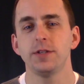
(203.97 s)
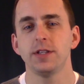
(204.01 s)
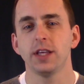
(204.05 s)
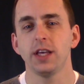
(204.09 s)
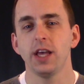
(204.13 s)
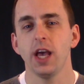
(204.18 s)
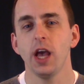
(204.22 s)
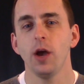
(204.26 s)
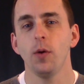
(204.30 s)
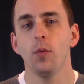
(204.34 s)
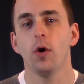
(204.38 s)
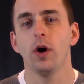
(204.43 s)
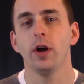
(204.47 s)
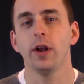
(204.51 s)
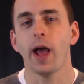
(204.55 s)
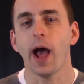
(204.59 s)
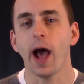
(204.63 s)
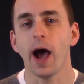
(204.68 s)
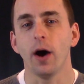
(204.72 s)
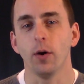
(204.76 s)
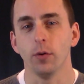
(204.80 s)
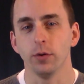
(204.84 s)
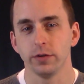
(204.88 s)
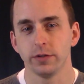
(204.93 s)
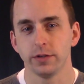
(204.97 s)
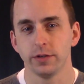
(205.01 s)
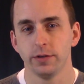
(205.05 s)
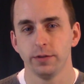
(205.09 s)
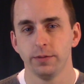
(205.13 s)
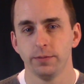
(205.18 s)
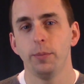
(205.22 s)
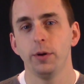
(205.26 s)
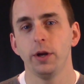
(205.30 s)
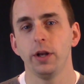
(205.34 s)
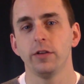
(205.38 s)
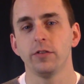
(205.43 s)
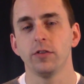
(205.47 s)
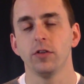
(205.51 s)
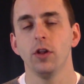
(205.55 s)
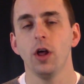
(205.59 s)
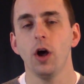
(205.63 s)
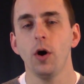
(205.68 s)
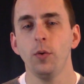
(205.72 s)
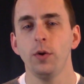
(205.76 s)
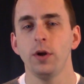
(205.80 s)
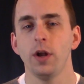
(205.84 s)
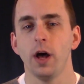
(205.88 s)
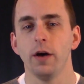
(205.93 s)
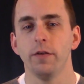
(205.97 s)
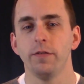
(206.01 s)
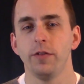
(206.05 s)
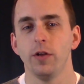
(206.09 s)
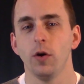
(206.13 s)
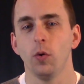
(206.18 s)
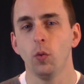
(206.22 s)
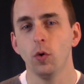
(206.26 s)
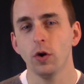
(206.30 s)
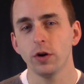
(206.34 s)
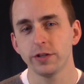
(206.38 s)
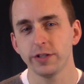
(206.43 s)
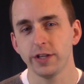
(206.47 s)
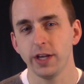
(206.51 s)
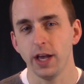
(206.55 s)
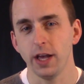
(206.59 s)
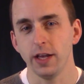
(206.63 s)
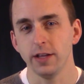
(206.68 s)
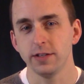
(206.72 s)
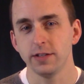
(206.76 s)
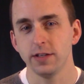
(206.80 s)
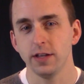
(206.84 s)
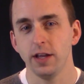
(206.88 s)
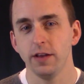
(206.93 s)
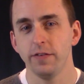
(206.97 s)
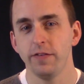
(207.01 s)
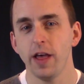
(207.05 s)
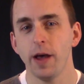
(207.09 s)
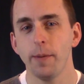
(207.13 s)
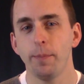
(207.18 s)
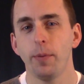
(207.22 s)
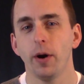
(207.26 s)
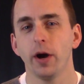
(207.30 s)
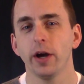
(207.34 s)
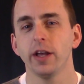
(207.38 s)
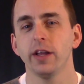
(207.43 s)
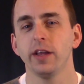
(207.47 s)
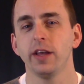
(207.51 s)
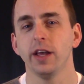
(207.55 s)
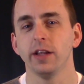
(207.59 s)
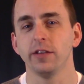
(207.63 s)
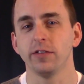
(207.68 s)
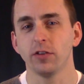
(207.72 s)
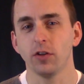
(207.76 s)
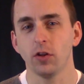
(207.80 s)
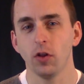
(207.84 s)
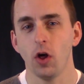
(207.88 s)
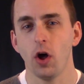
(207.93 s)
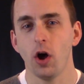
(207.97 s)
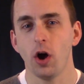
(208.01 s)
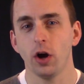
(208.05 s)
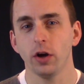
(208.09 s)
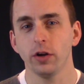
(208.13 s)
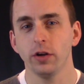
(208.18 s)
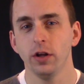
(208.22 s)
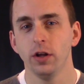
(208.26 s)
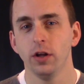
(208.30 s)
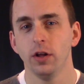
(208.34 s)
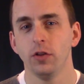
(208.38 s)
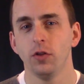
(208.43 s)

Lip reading: the K1 out. But it's low enough that, worst case, if that bucket gets clogged,